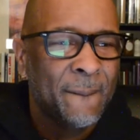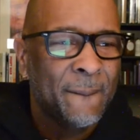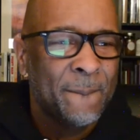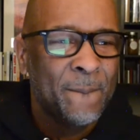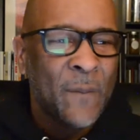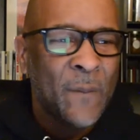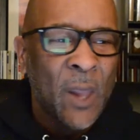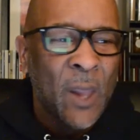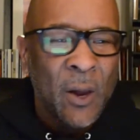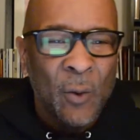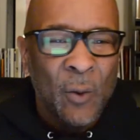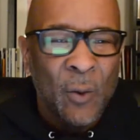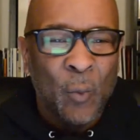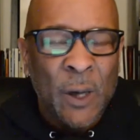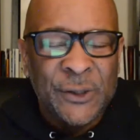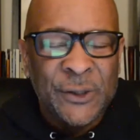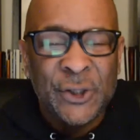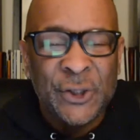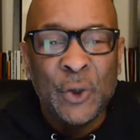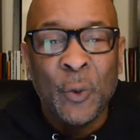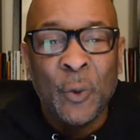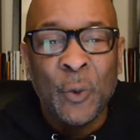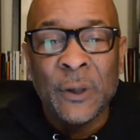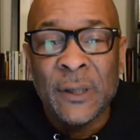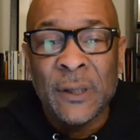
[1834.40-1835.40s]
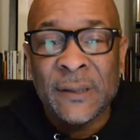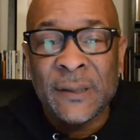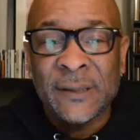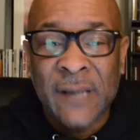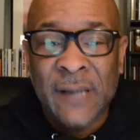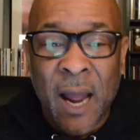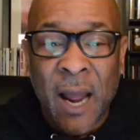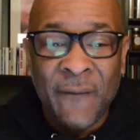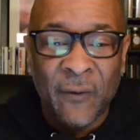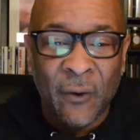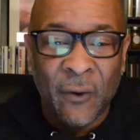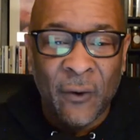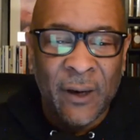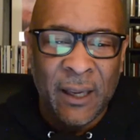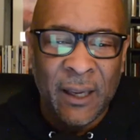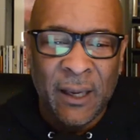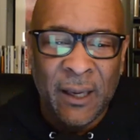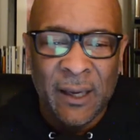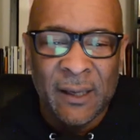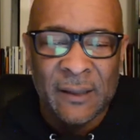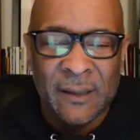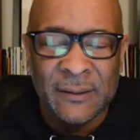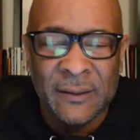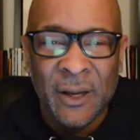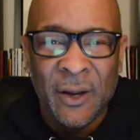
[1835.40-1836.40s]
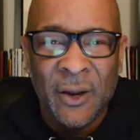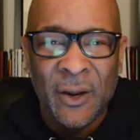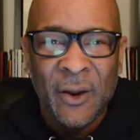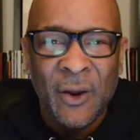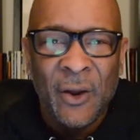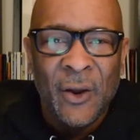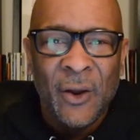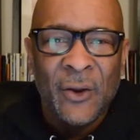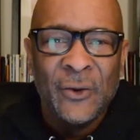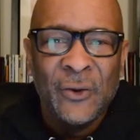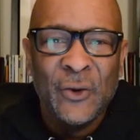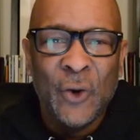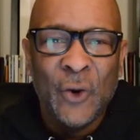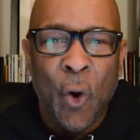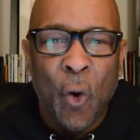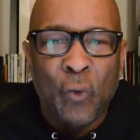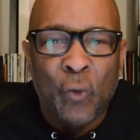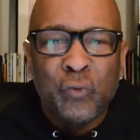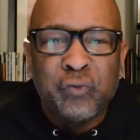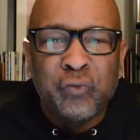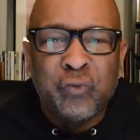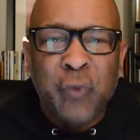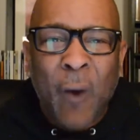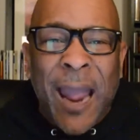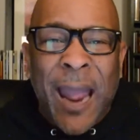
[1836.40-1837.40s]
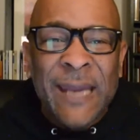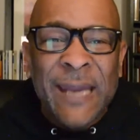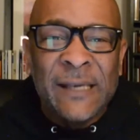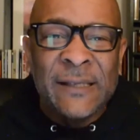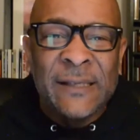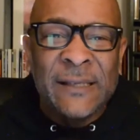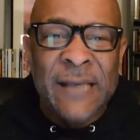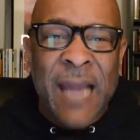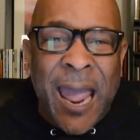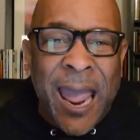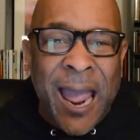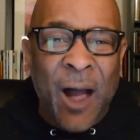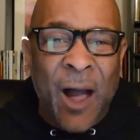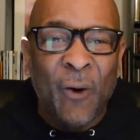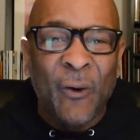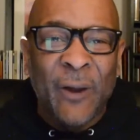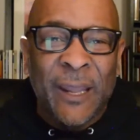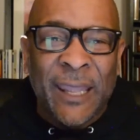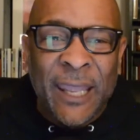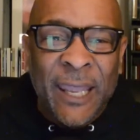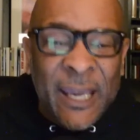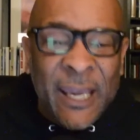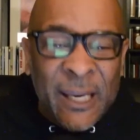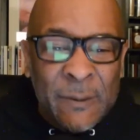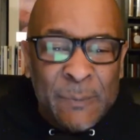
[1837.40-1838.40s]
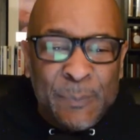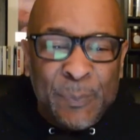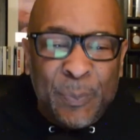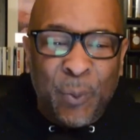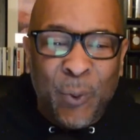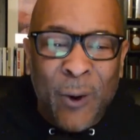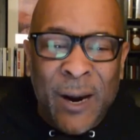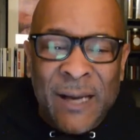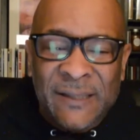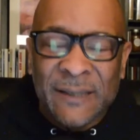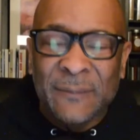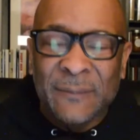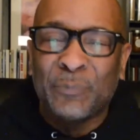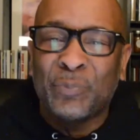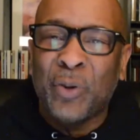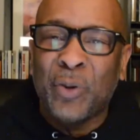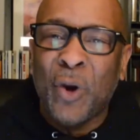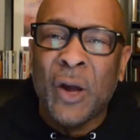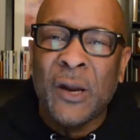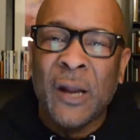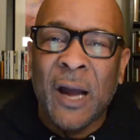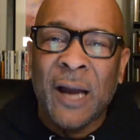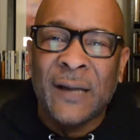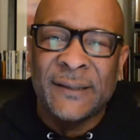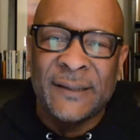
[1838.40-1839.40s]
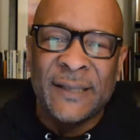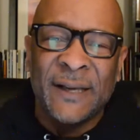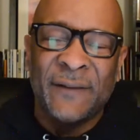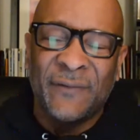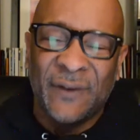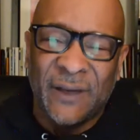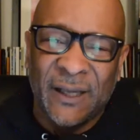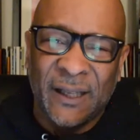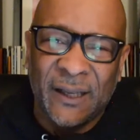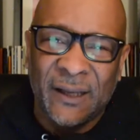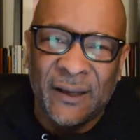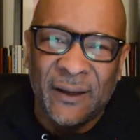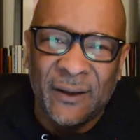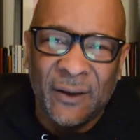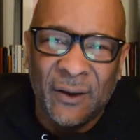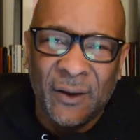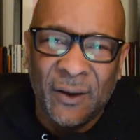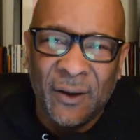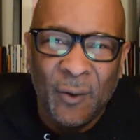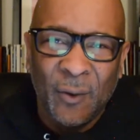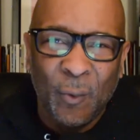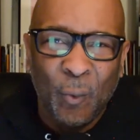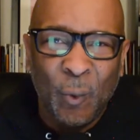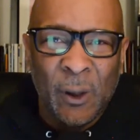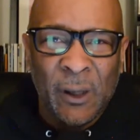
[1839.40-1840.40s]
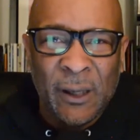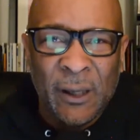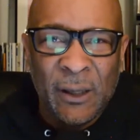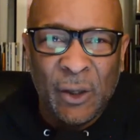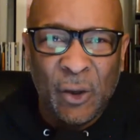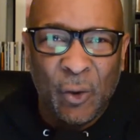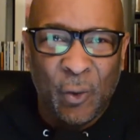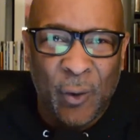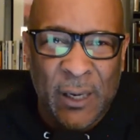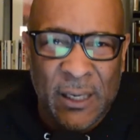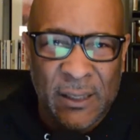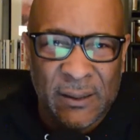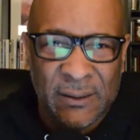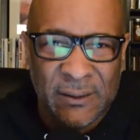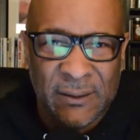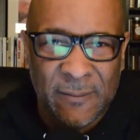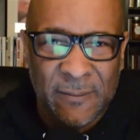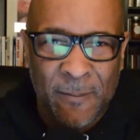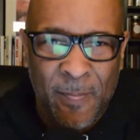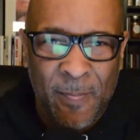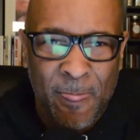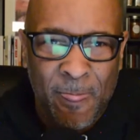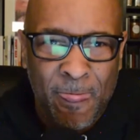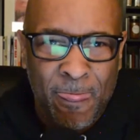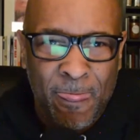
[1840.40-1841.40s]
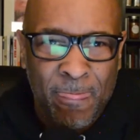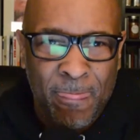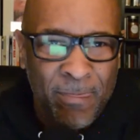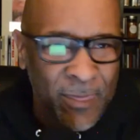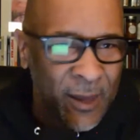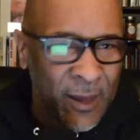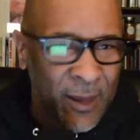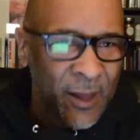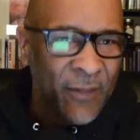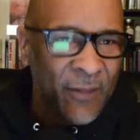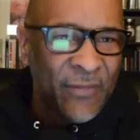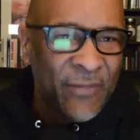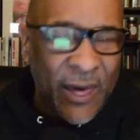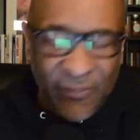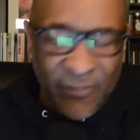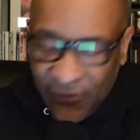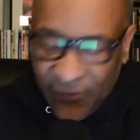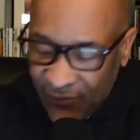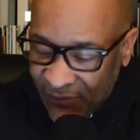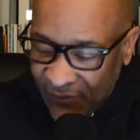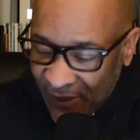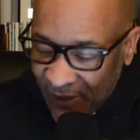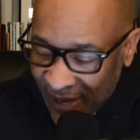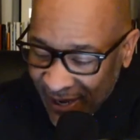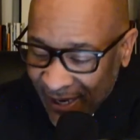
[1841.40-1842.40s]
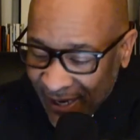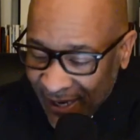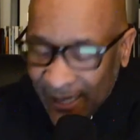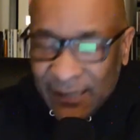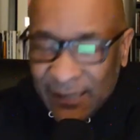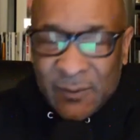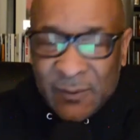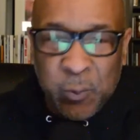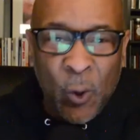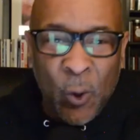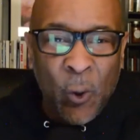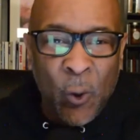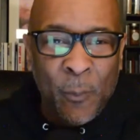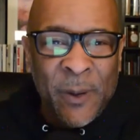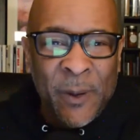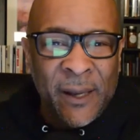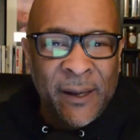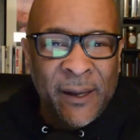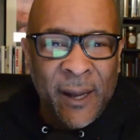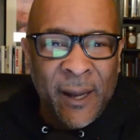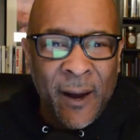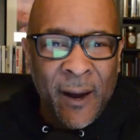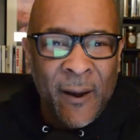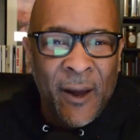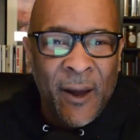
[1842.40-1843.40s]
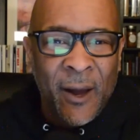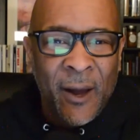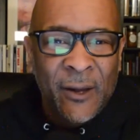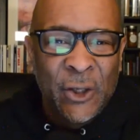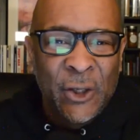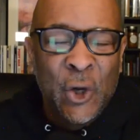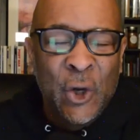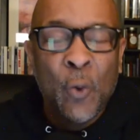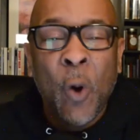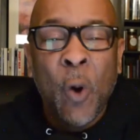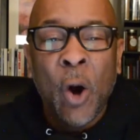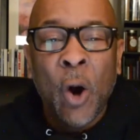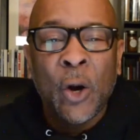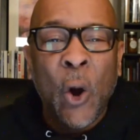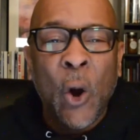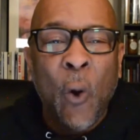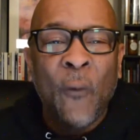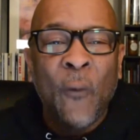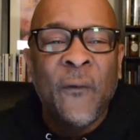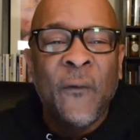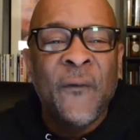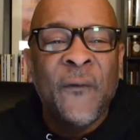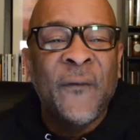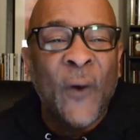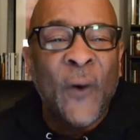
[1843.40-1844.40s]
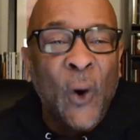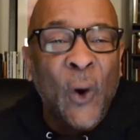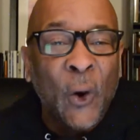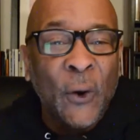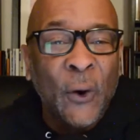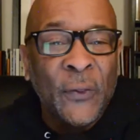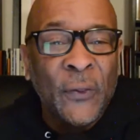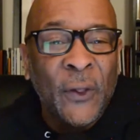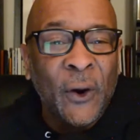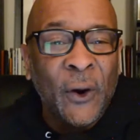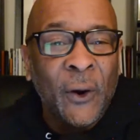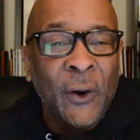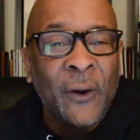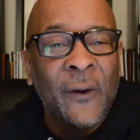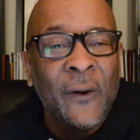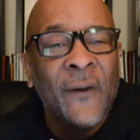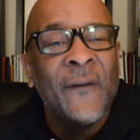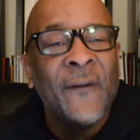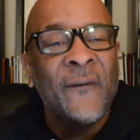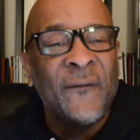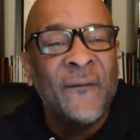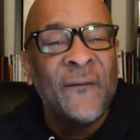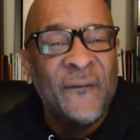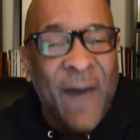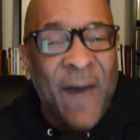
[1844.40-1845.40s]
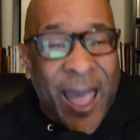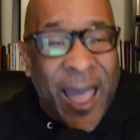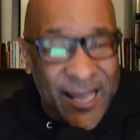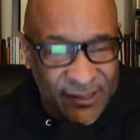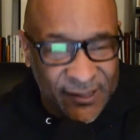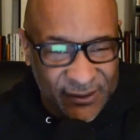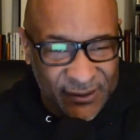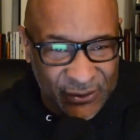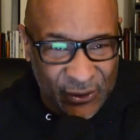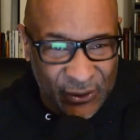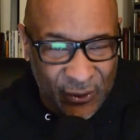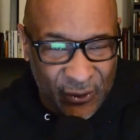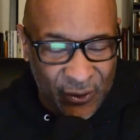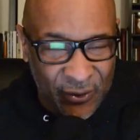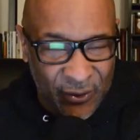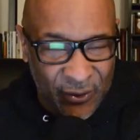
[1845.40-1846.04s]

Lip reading: What you will discover is your right now in present productivity will increase. That things will be, you will go further faster